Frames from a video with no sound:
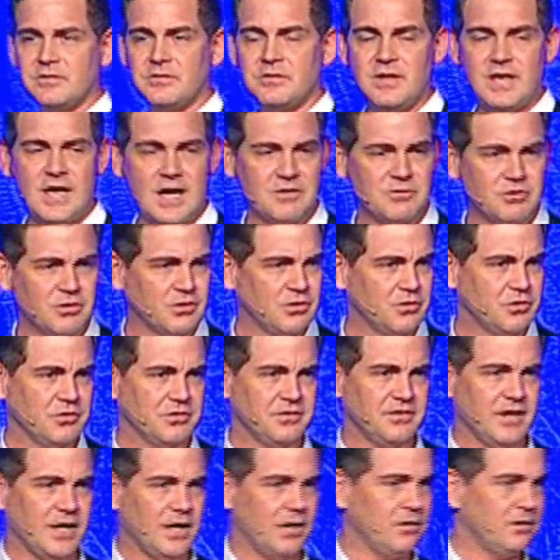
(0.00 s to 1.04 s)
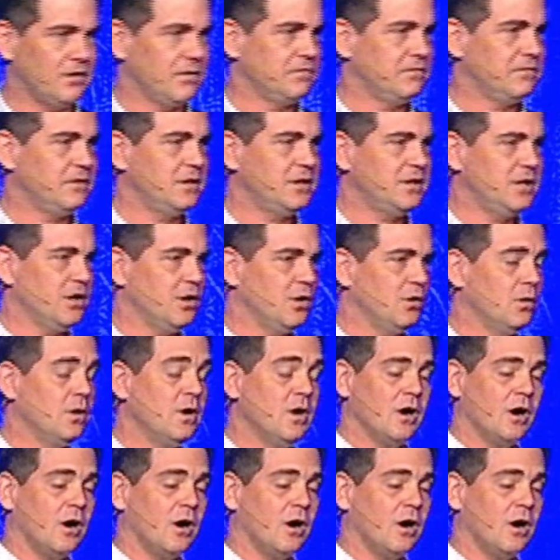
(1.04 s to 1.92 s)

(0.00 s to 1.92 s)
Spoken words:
theatrical sound and video.